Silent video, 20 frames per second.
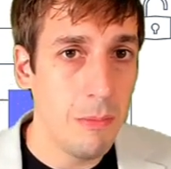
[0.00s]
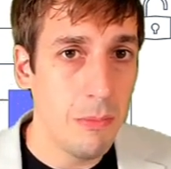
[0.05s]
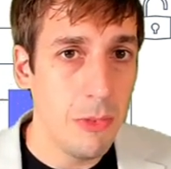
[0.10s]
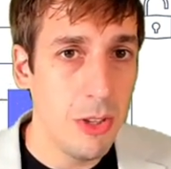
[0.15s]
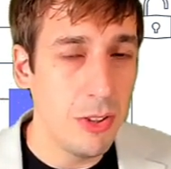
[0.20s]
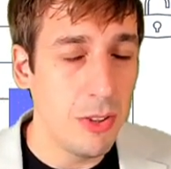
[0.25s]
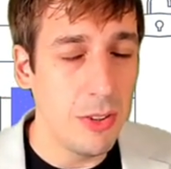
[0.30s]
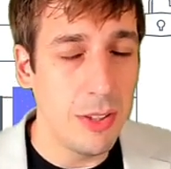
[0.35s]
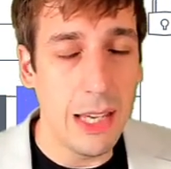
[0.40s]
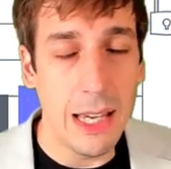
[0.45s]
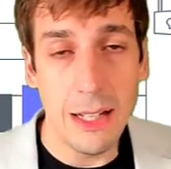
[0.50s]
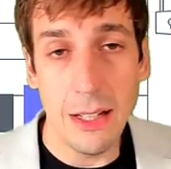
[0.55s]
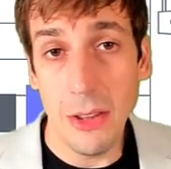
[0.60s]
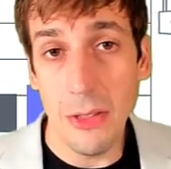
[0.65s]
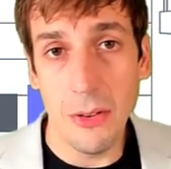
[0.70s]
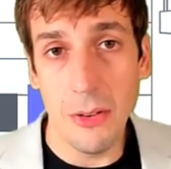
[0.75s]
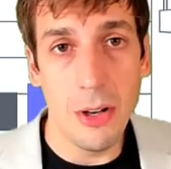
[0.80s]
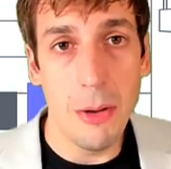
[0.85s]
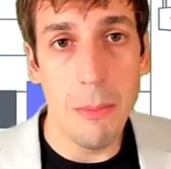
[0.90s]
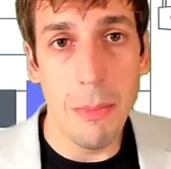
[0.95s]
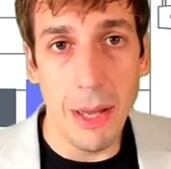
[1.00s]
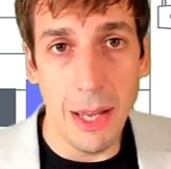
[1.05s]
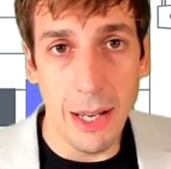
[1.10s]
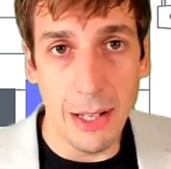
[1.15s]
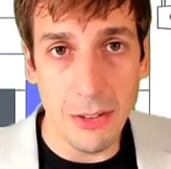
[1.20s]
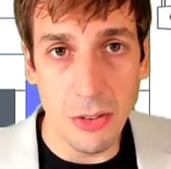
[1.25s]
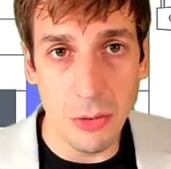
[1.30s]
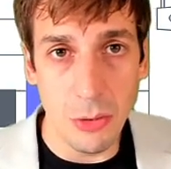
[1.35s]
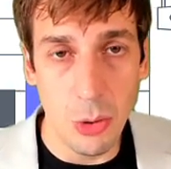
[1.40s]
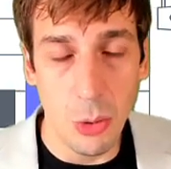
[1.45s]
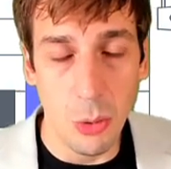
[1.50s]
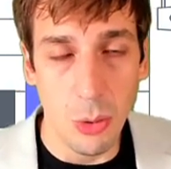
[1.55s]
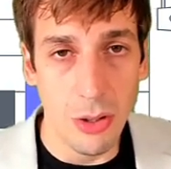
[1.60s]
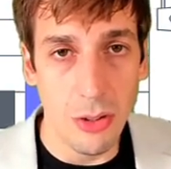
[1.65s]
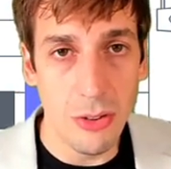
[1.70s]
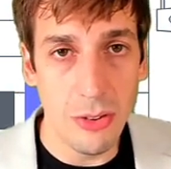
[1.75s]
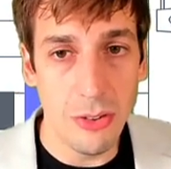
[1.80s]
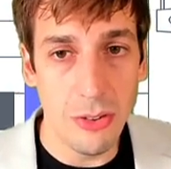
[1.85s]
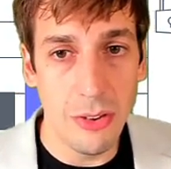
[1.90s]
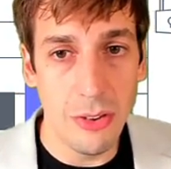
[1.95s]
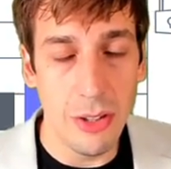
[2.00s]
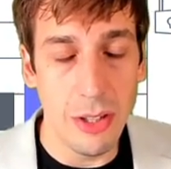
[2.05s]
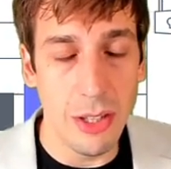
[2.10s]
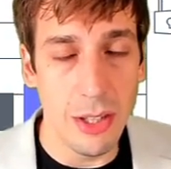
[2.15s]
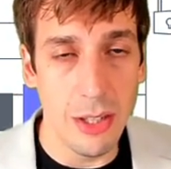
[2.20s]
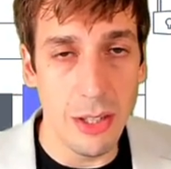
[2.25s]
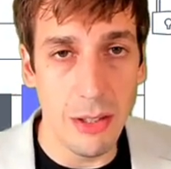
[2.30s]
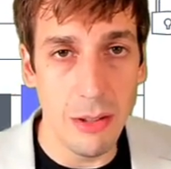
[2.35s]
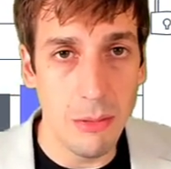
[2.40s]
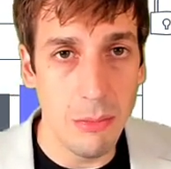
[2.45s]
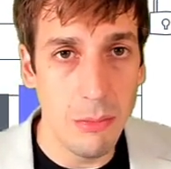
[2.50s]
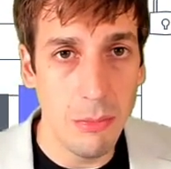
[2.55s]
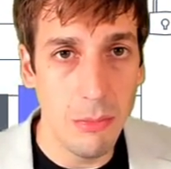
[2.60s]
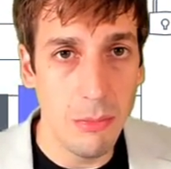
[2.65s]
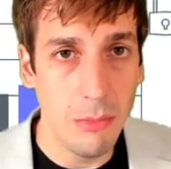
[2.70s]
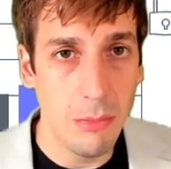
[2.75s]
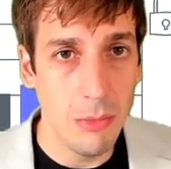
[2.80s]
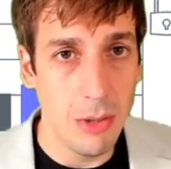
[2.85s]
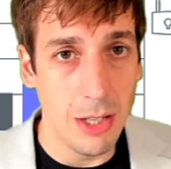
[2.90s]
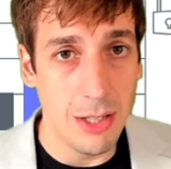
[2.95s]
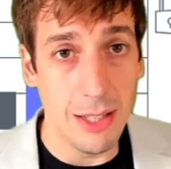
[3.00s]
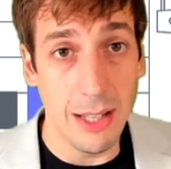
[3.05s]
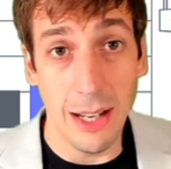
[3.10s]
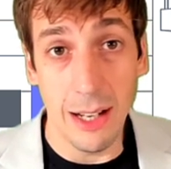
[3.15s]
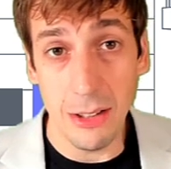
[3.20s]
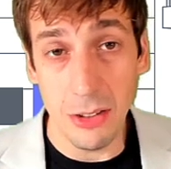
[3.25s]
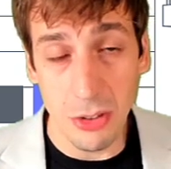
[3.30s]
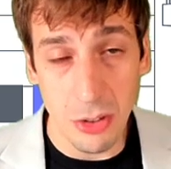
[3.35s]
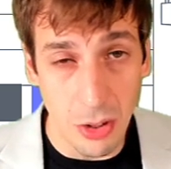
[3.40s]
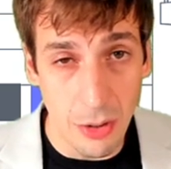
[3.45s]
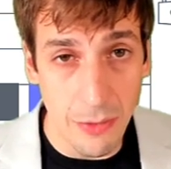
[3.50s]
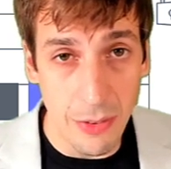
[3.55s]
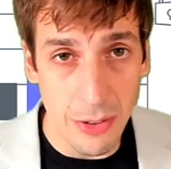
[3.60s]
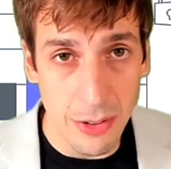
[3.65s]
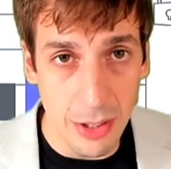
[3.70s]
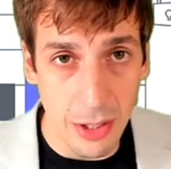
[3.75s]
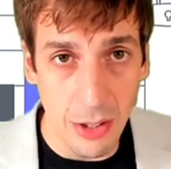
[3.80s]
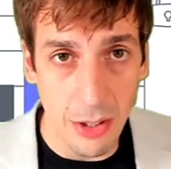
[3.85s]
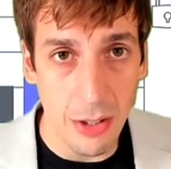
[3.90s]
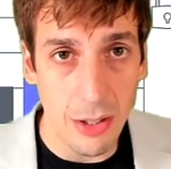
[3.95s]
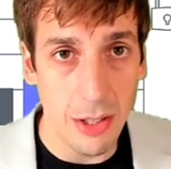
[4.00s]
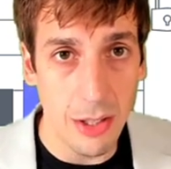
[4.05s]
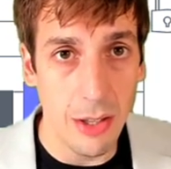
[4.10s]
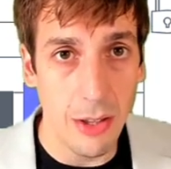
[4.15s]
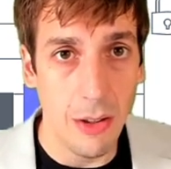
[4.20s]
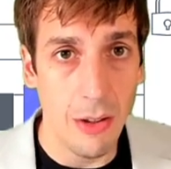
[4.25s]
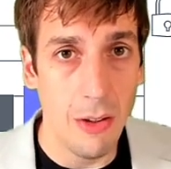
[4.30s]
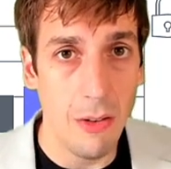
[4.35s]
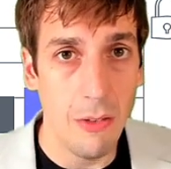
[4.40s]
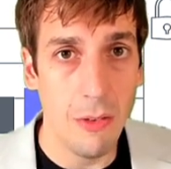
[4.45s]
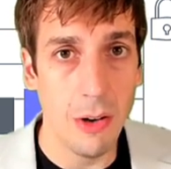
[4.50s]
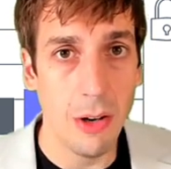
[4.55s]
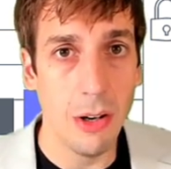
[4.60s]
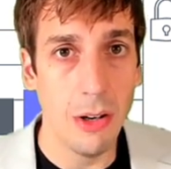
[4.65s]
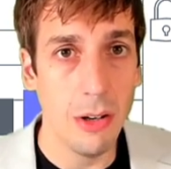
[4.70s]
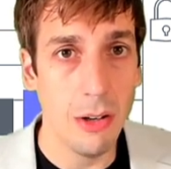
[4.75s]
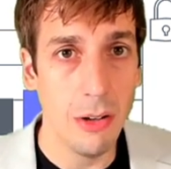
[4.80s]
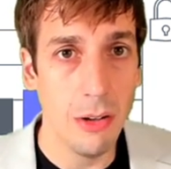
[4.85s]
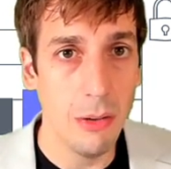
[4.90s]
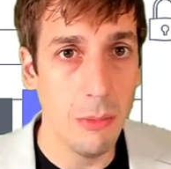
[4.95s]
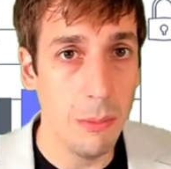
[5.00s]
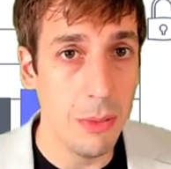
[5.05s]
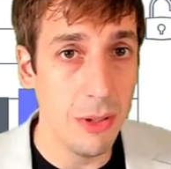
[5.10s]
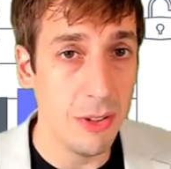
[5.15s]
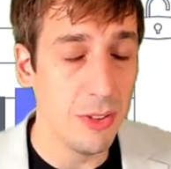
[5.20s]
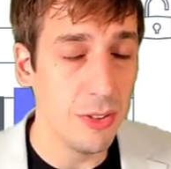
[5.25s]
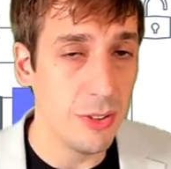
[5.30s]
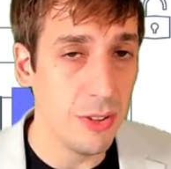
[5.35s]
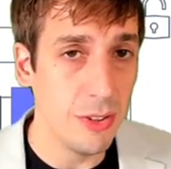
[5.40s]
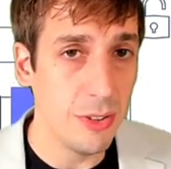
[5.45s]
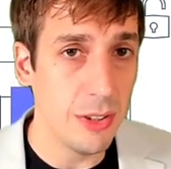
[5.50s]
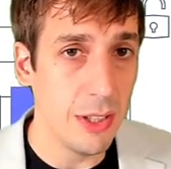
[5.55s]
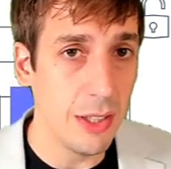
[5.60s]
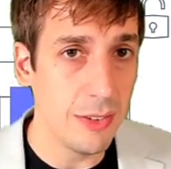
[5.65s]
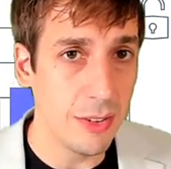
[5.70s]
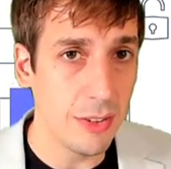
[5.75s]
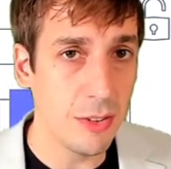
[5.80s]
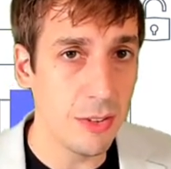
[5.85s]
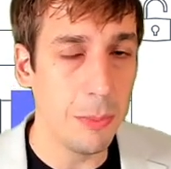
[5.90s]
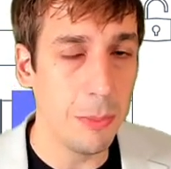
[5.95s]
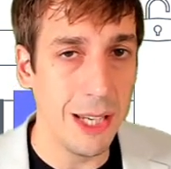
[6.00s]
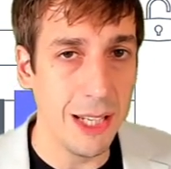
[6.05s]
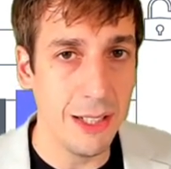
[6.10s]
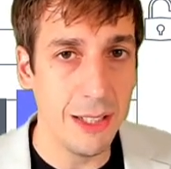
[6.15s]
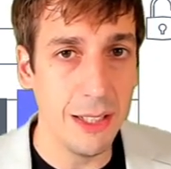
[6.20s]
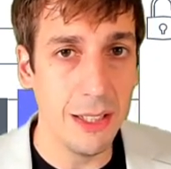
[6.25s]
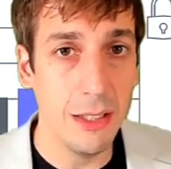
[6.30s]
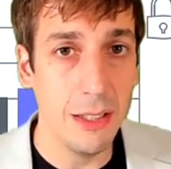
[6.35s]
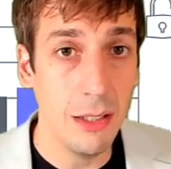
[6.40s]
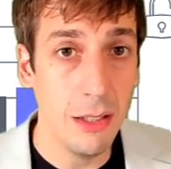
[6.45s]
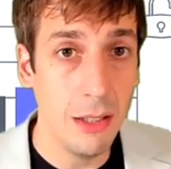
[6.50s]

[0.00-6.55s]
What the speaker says: This has had other impacts, of course. The attack surface area of our businesses has expanded,